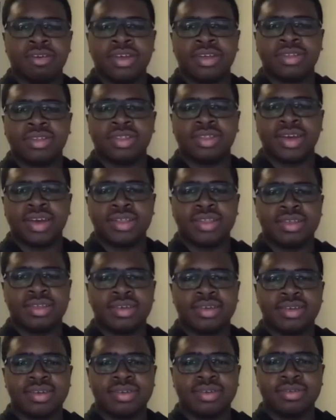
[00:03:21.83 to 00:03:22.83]
great.
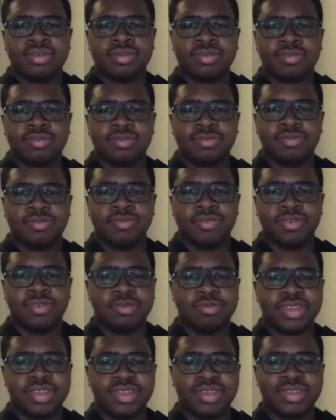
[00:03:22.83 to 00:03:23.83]
That's a
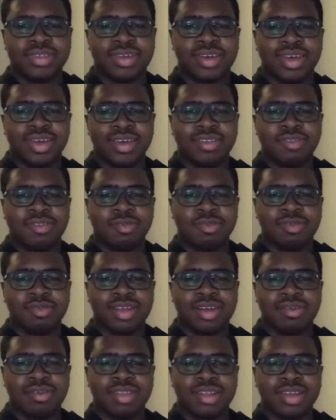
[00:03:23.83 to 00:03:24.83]
full busy schedule,
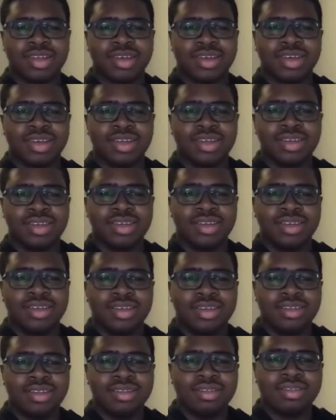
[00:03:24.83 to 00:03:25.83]
sounds like.
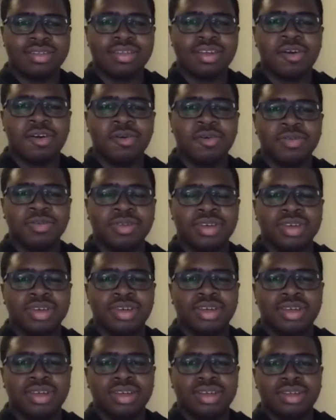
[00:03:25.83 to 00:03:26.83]
So
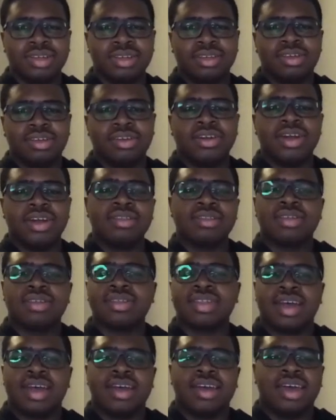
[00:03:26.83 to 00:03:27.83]
you're not
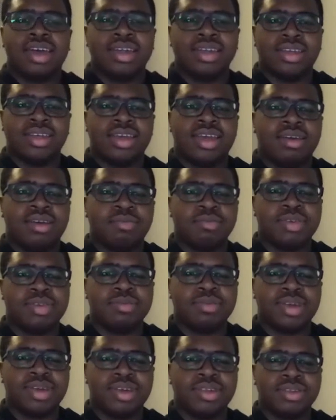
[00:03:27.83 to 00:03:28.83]
just at any
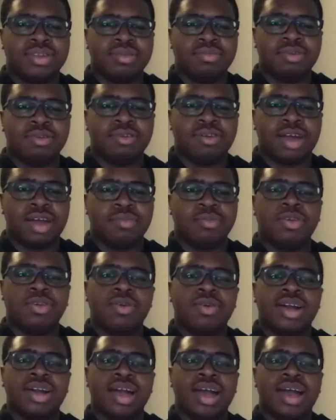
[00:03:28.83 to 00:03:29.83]
MD-PhD program,
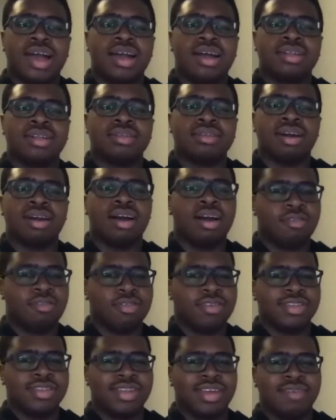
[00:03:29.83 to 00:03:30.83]
you are at
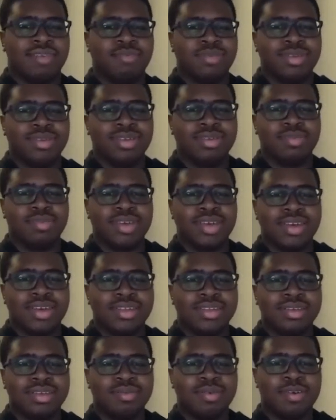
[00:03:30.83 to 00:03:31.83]
Harvard's
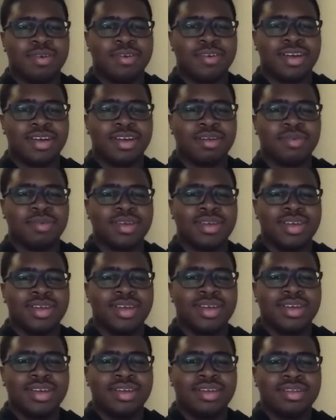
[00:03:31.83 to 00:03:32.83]
MD-PhD program.
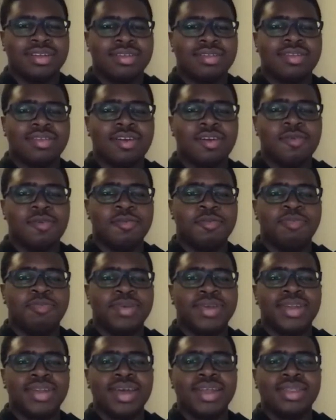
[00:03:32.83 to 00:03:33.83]
So
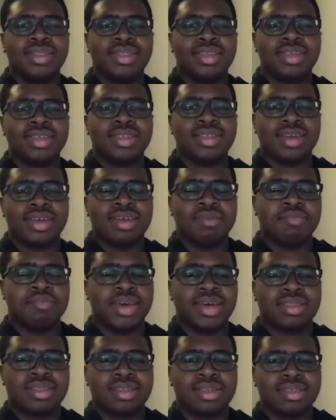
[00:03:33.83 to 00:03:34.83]
being at this
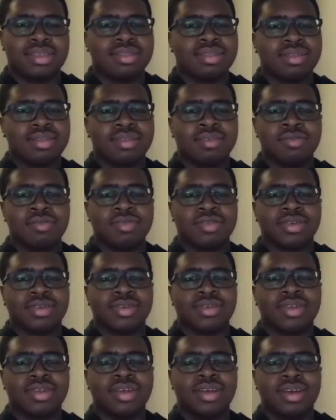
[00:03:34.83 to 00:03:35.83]
apex
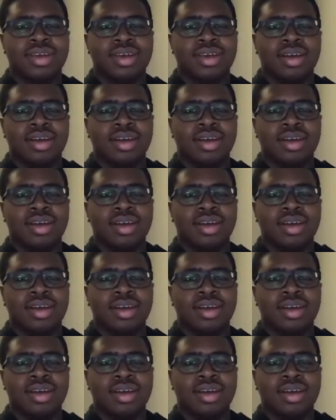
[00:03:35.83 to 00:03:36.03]
institution,